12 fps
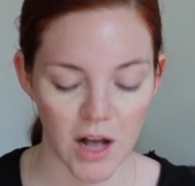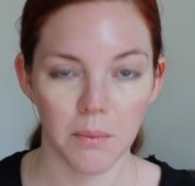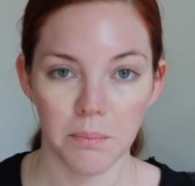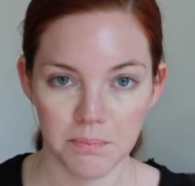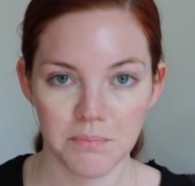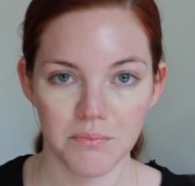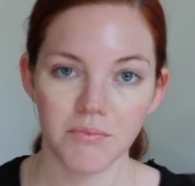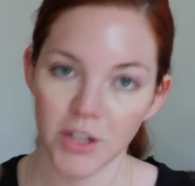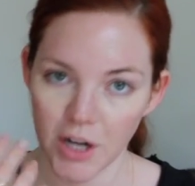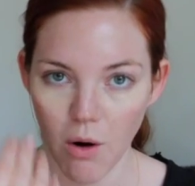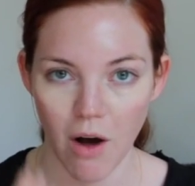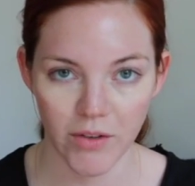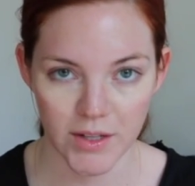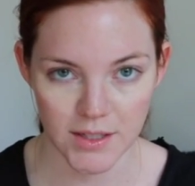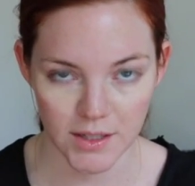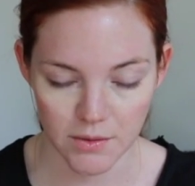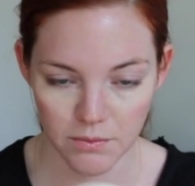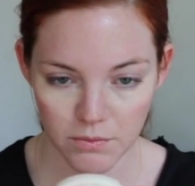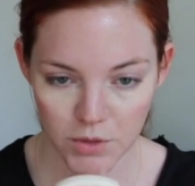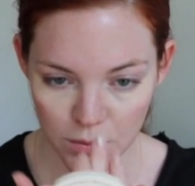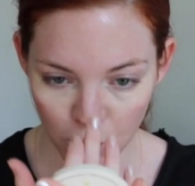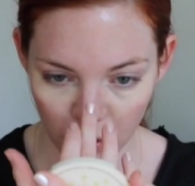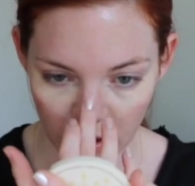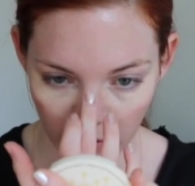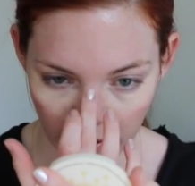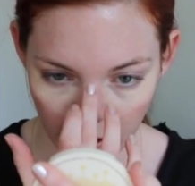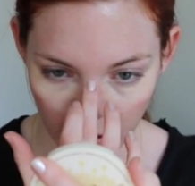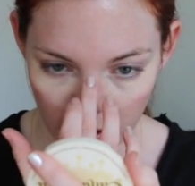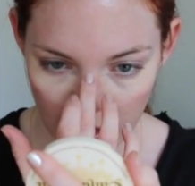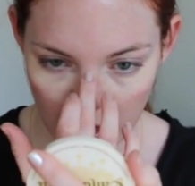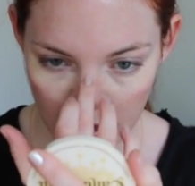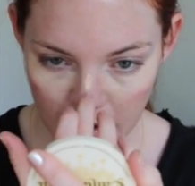I'll, you know, obviously smooth it in later.